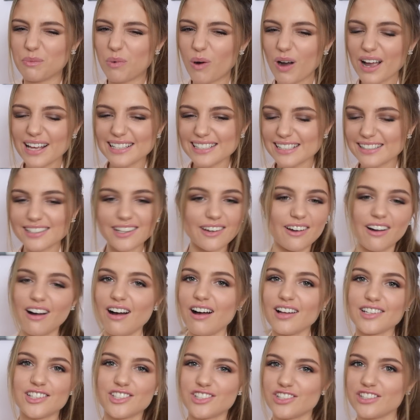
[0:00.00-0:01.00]
why is it so
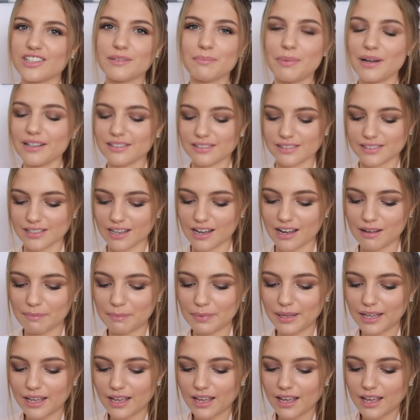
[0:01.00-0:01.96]
hard to do the buttons up?